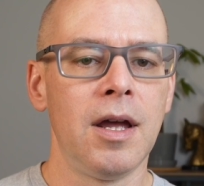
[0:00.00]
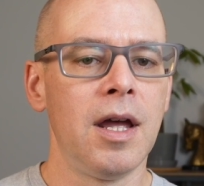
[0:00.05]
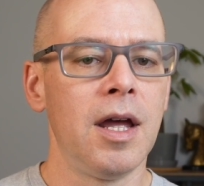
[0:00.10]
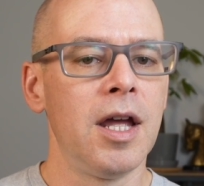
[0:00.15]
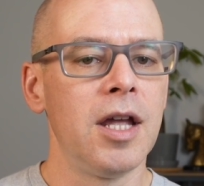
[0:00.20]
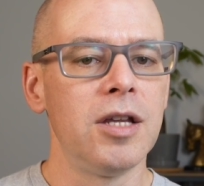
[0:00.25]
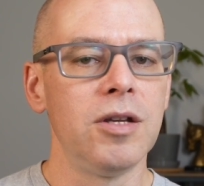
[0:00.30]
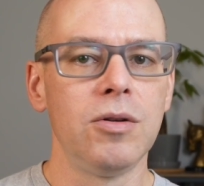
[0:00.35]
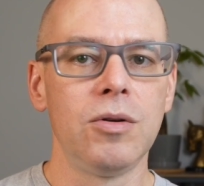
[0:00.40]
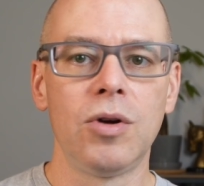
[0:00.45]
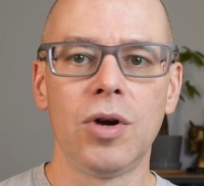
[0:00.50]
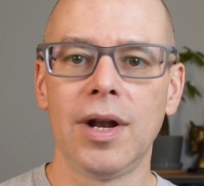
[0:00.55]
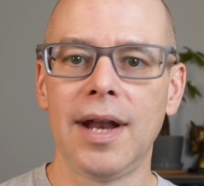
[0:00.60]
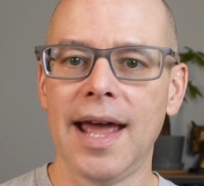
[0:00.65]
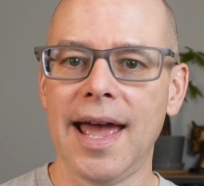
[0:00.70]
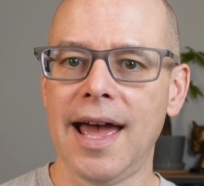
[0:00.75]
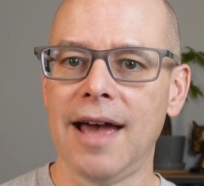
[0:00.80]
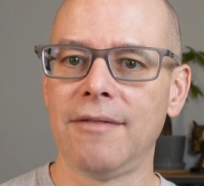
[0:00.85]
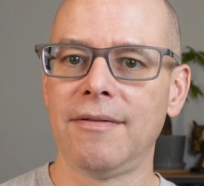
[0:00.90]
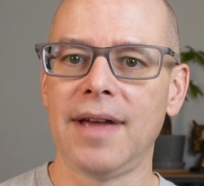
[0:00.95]
You could
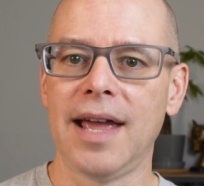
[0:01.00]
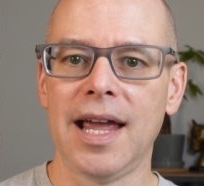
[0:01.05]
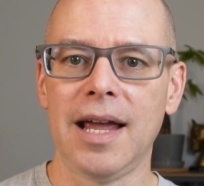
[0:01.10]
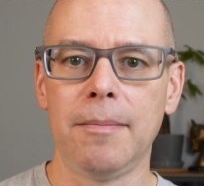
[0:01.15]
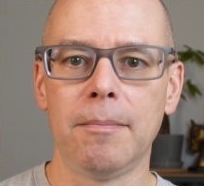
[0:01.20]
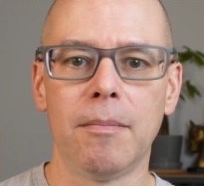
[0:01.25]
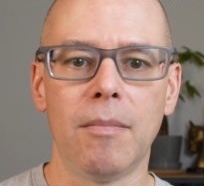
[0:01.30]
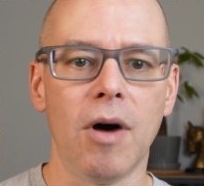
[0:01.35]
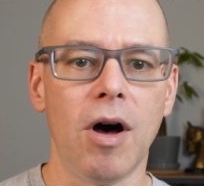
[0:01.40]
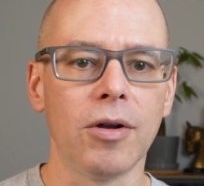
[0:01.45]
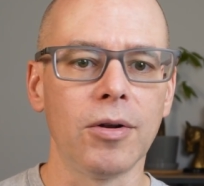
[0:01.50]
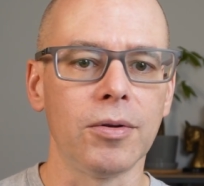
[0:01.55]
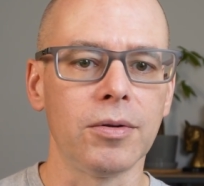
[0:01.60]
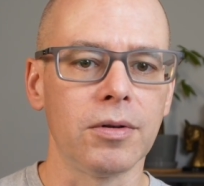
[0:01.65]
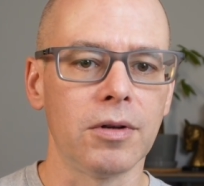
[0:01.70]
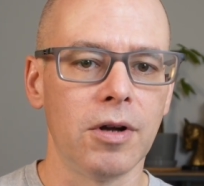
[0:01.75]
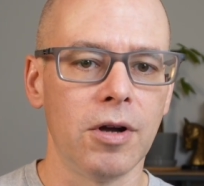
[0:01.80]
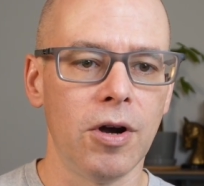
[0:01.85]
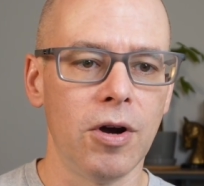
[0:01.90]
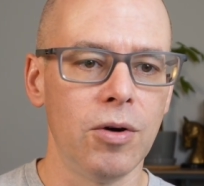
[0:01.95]
have a
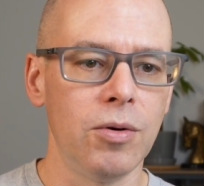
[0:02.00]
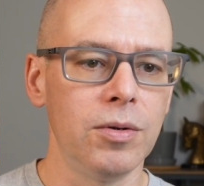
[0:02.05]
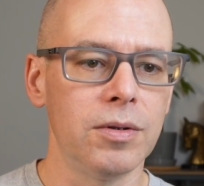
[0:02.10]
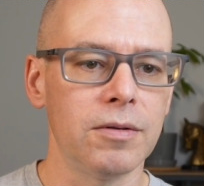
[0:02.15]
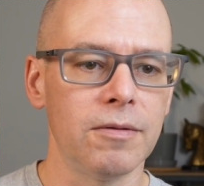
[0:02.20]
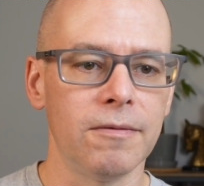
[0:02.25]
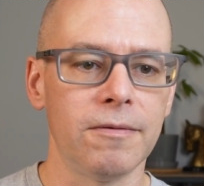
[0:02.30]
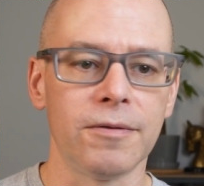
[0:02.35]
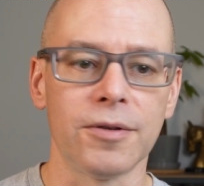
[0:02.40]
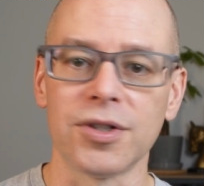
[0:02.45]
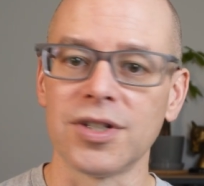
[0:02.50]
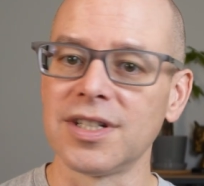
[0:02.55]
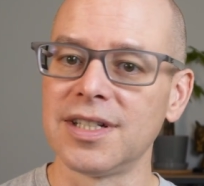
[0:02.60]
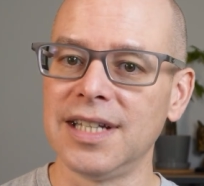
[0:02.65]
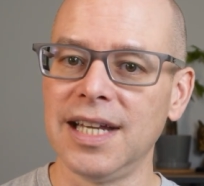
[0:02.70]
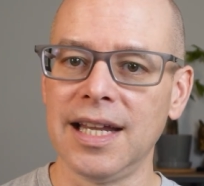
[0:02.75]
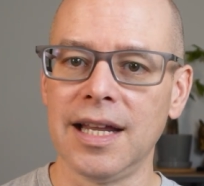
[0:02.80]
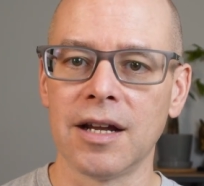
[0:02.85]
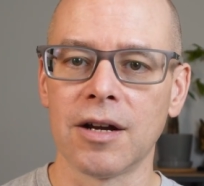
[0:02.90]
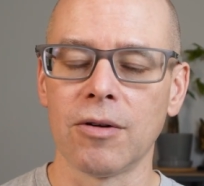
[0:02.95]
mottled coat for
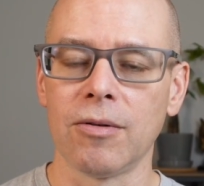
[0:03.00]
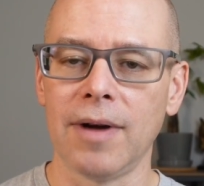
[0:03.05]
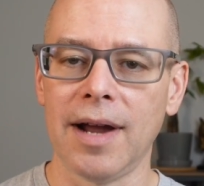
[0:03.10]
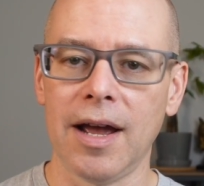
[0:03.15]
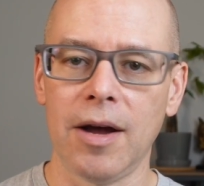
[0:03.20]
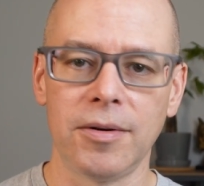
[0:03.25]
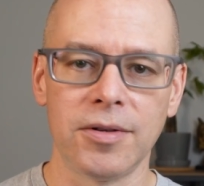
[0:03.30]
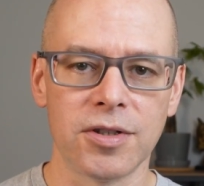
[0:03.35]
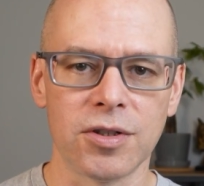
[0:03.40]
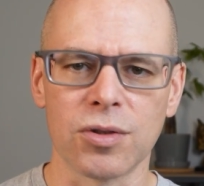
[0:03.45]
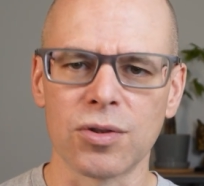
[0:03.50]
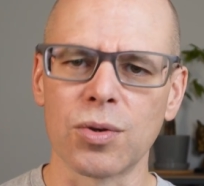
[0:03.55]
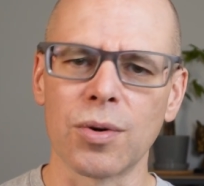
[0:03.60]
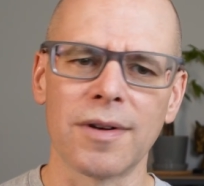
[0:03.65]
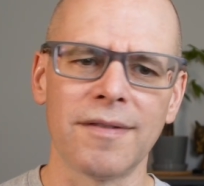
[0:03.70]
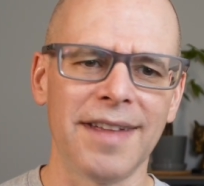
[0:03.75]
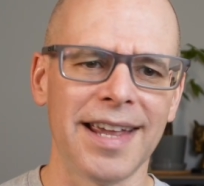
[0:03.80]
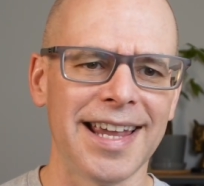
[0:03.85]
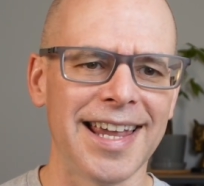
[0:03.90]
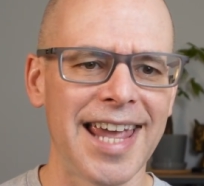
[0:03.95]
sneaking around, so sort
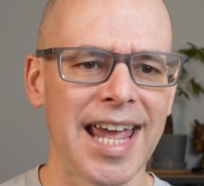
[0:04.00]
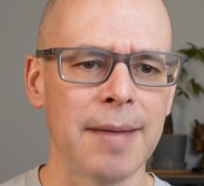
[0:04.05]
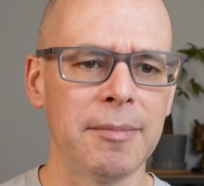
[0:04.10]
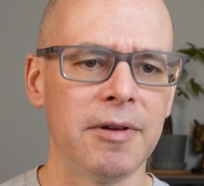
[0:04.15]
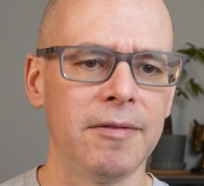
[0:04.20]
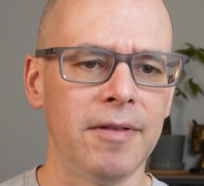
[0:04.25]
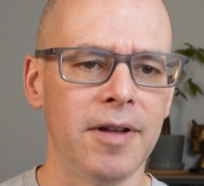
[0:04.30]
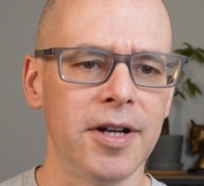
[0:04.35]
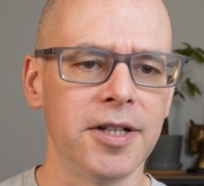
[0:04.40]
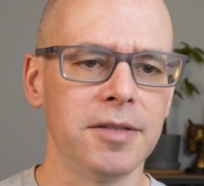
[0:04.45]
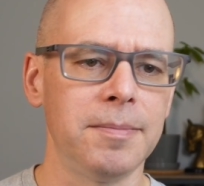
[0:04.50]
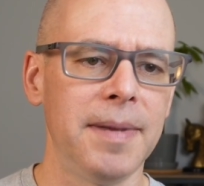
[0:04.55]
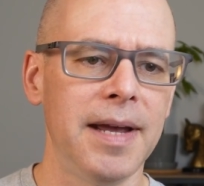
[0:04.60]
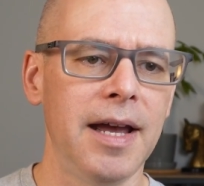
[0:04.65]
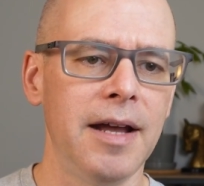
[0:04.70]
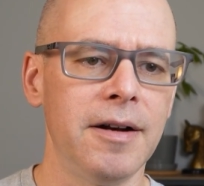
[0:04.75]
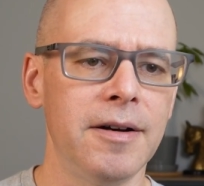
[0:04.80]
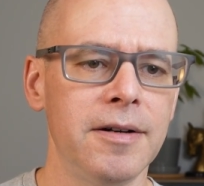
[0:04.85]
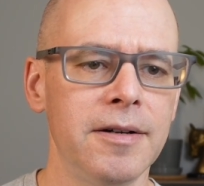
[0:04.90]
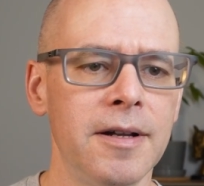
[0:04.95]
of like camouflage
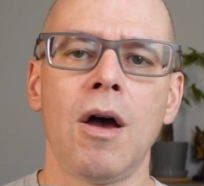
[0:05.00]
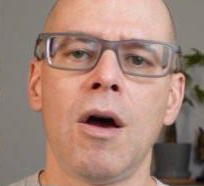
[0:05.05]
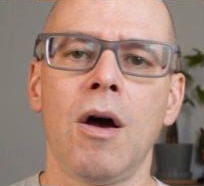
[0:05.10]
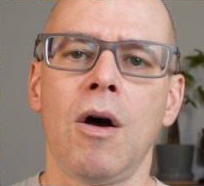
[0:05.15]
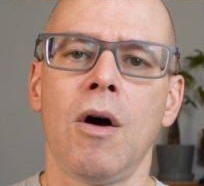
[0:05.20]
patterned.